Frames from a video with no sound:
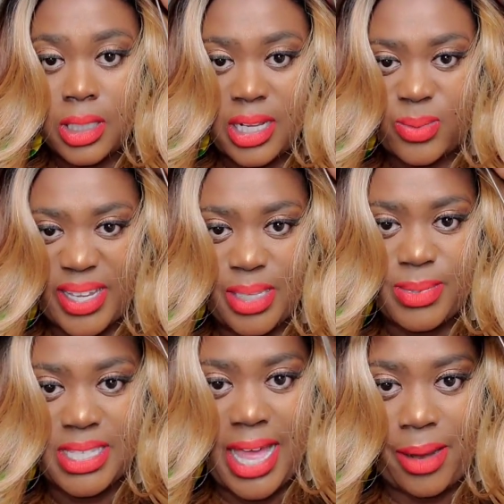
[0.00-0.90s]
and that's why I keep
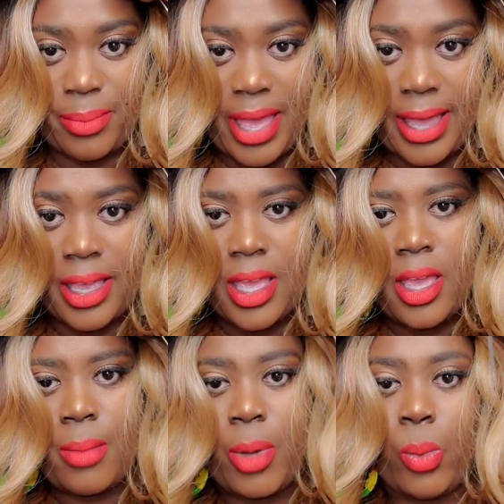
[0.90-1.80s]
sliding back.
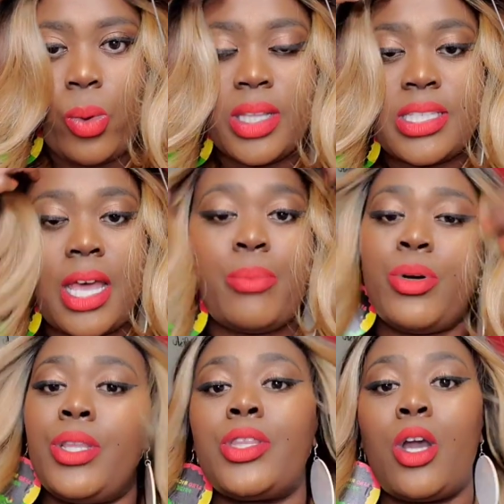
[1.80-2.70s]
But once I
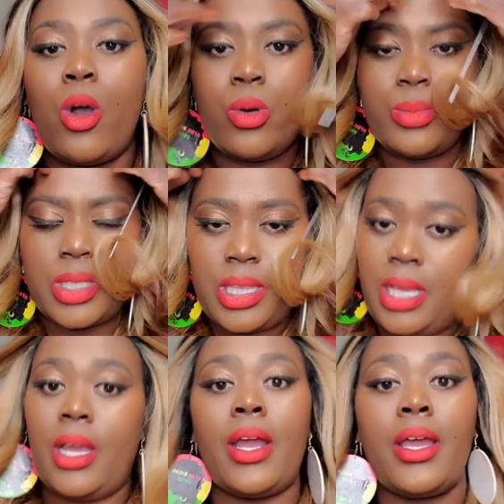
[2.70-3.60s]
put the combs in
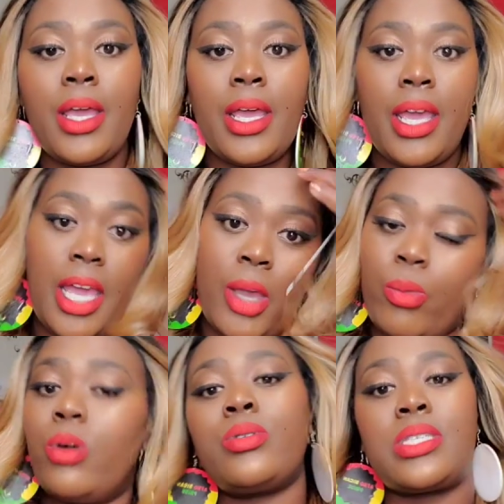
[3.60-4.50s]
there, it
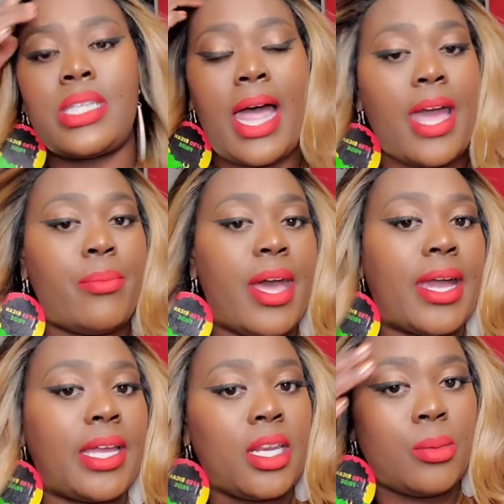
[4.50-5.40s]
won't slide
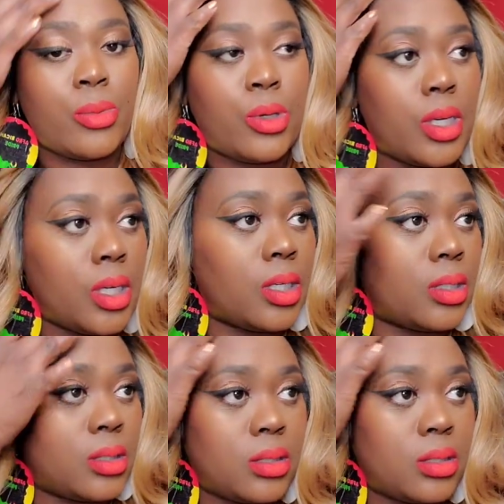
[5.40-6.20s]
back anymore.